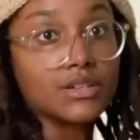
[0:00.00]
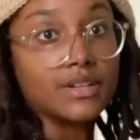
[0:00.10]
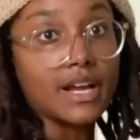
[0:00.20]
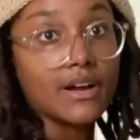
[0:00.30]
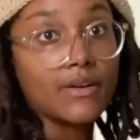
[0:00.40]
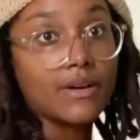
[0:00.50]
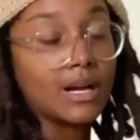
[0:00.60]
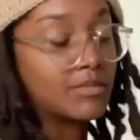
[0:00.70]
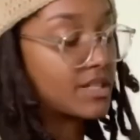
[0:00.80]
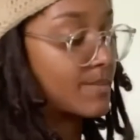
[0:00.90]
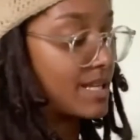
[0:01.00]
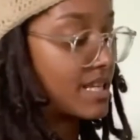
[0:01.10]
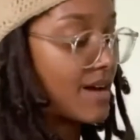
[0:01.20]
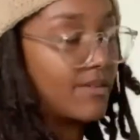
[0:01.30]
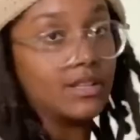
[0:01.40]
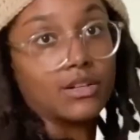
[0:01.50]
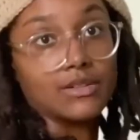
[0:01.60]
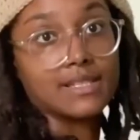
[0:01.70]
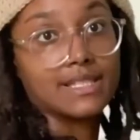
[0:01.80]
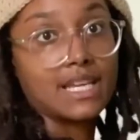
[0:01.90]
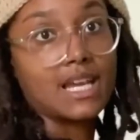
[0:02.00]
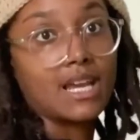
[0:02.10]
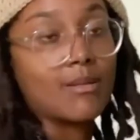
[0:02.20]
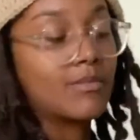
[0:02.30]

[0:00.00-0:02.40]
now I'm just about to have a little steam.